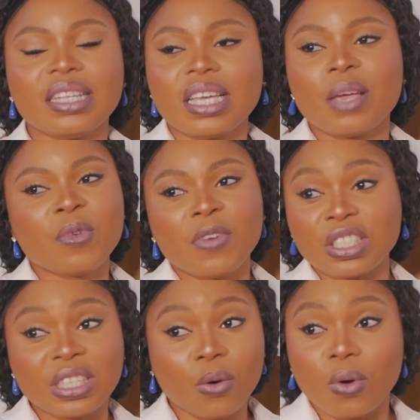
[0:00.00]
take a
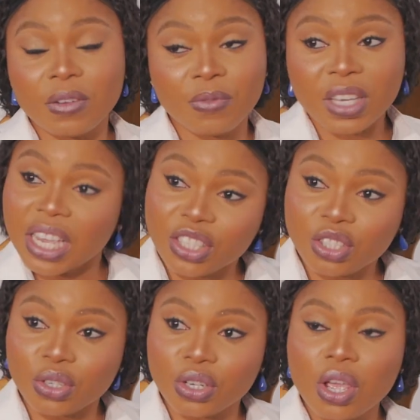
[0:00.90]
professional
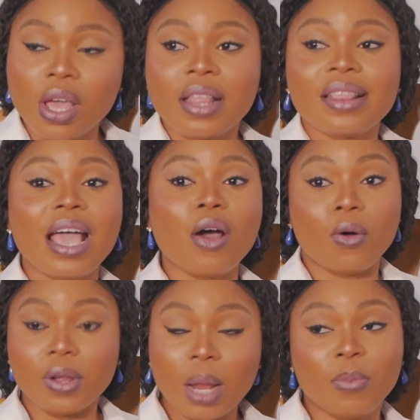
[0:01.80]
qualification. There are other